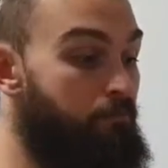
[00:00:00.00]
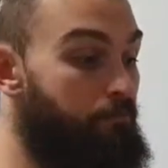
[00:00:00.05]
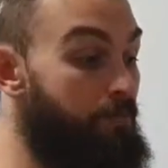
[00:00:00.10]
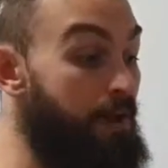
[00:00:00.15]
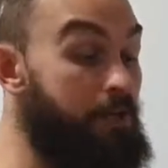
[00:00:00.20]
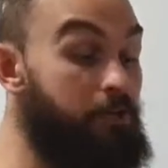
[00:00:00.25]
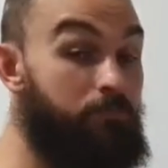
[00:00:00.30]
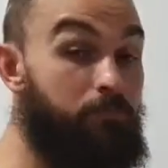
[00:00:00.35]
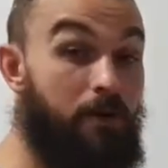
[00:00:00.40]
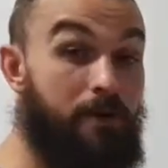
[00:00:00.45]

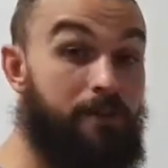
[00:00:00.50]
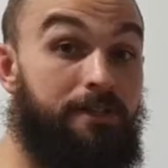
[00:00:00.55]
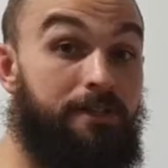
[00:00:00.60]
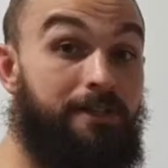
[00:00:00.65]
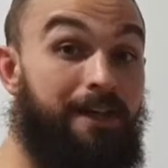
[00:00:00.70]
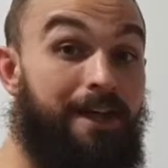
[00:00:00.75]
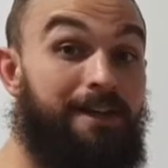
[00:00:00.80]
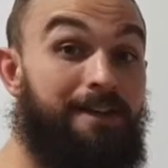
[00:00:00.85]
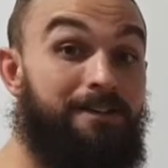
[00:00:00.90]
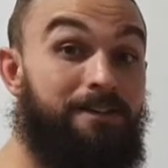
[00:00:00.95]
Bench
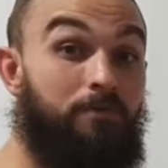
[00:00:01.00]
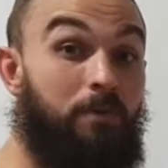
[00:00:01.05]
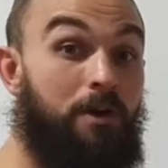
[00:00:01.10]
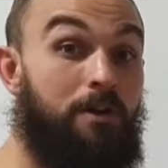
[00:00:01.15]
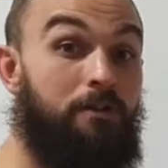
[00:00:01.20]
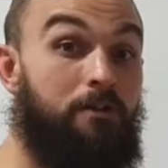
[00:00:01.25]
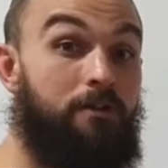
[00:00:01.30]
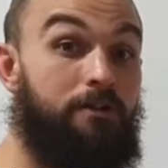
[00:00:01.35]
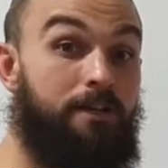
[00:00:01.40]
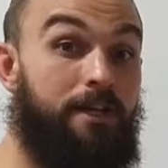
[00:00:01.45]
again is one
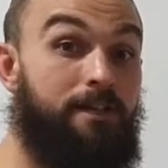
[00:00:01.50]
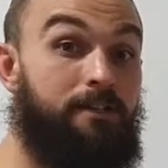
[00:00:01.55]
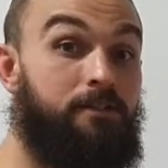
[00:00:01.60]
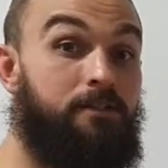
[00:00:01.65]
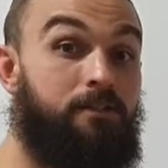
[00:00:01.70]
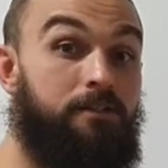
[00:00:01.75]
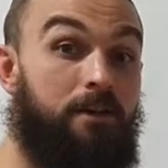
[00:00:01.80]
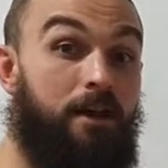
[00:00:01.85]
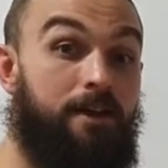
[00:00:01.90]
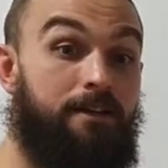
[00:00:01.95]
of those
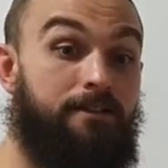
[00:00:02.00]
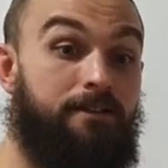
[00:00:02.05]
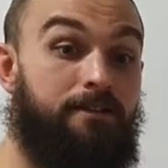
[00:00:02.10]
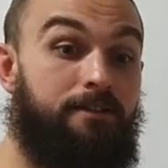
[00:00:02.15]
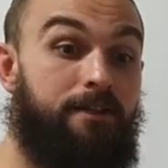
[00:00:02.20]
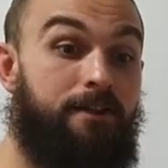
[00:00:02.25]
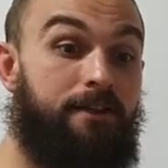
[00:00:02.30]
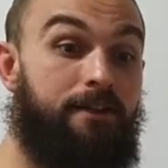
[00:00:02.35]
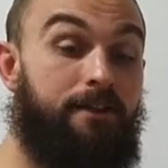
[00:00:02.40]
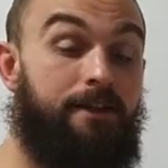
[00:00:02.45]
exercises
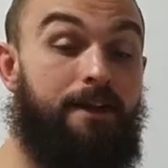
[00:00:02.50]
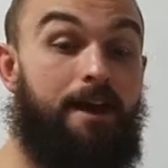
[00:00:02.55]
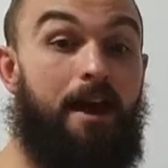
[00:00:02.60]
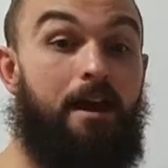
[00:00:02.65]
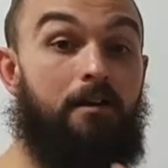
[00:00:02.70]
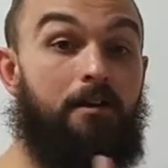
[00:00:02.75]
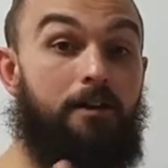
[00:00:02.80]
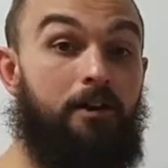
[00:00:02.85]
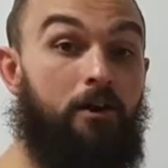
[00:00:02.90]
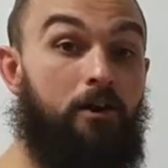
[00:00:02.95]
that can
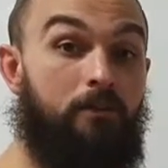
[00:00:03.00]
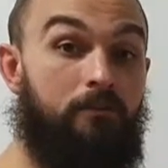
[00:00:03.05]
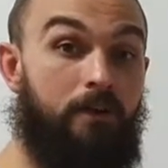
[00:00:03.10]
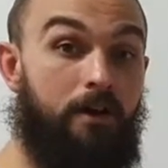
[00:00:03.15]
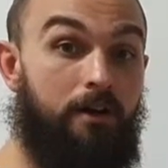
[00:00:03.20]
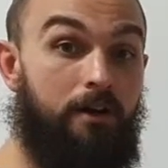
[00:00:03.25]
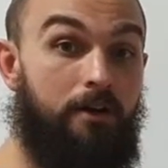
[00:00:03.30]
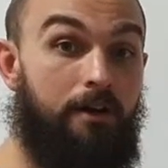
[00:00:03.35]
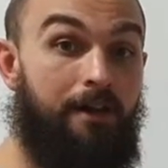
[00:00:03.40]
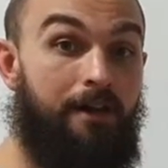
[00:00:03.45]
carry
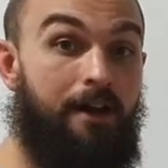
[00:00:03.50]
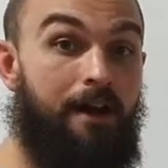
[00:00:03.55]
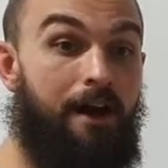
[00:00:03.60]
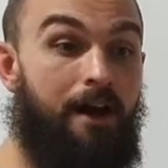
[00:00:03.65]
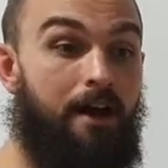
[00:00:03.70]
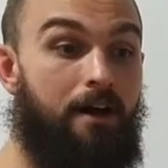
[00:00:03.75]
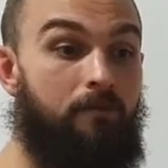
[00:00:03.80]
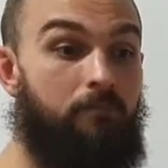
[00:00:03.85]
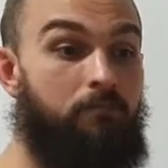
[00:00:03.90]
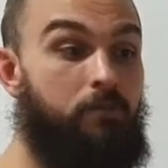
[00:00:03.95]
over
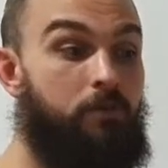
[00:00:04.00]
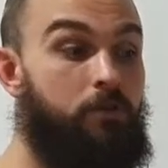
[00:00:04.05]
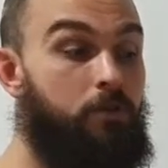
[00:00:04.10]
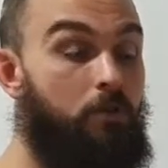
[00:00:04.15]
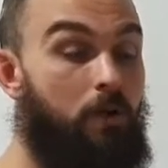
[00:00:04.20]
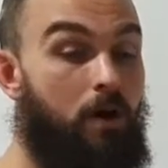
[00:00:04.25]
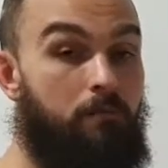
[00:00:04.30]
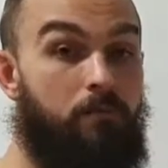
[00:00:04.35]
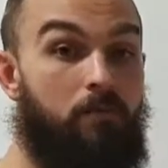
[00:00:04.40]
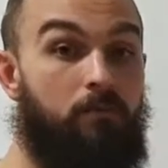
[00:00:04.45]

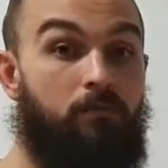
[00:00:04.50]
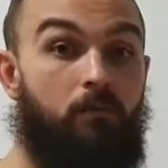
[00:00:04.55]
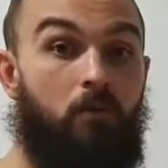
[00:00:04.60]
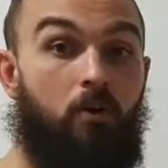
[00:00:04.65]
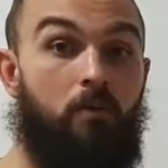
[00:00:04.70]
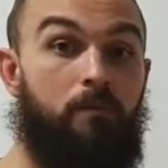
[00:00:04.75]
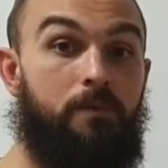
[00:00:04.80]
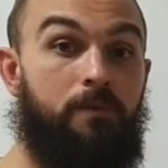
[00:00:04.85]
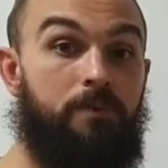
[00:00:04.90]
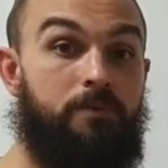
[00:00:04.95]
to our
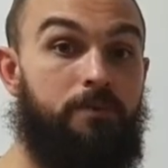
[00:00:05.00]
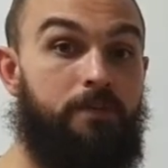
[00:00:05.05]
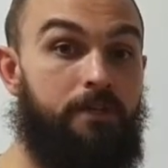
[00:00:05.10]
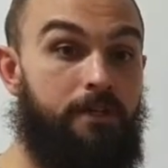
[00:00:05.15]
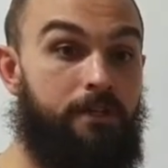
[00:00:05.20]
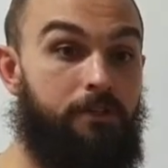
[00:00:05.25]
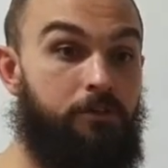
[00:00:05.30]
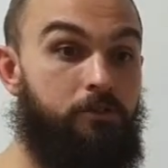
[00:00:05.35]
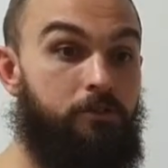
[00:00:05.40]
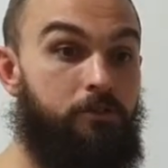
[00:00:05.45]
performance
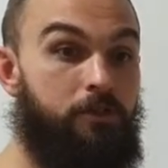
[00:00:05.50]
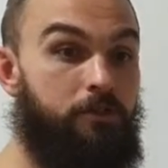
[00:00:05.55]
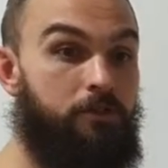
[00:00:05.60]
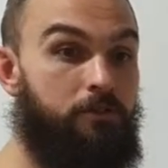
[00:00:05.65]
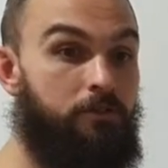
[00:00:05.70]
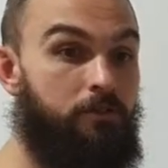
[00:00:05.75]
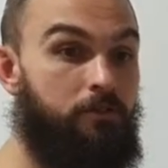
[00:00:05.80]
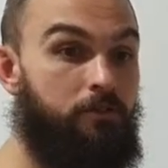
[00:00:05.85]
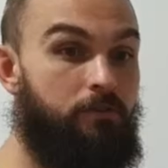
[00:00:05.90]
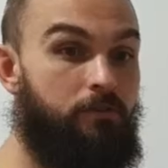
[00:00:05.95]
in
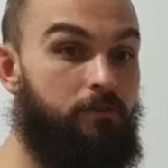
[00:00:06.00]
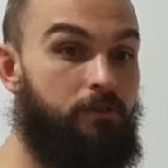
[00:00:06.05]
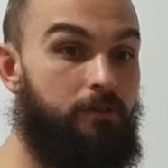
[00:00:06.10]
Jiu-Jitsu.